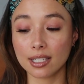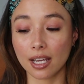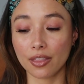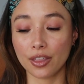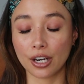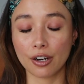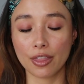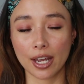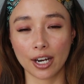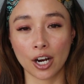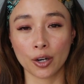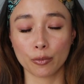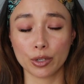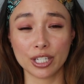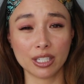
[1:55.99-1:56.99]
out there that
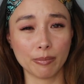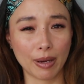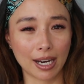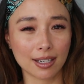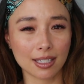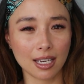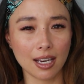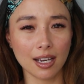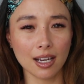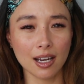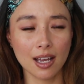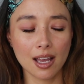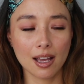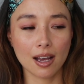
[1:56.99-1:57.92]
aren't respecting